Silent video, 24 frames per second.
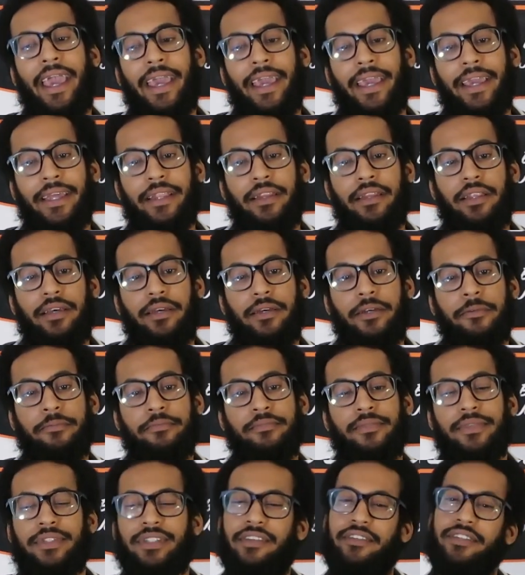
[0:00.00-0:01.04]
And
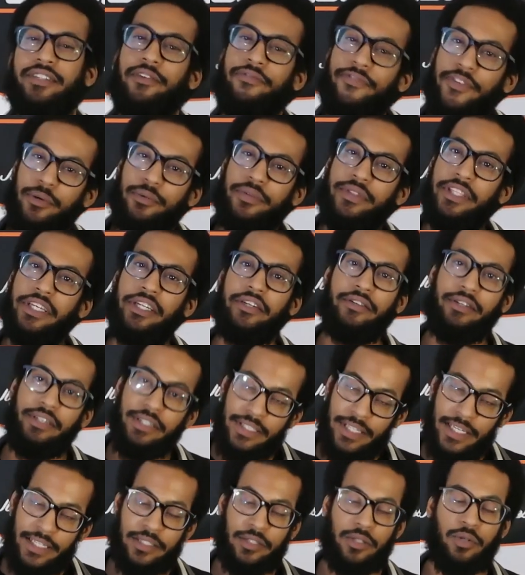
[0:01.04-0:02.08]
um, so there's a few
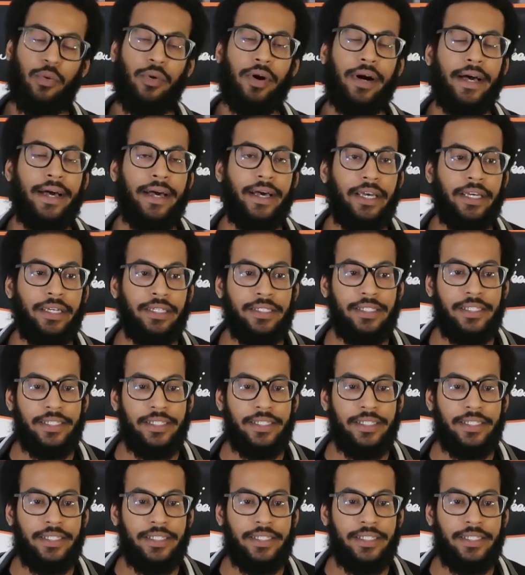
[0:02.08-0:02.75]
theories as to why.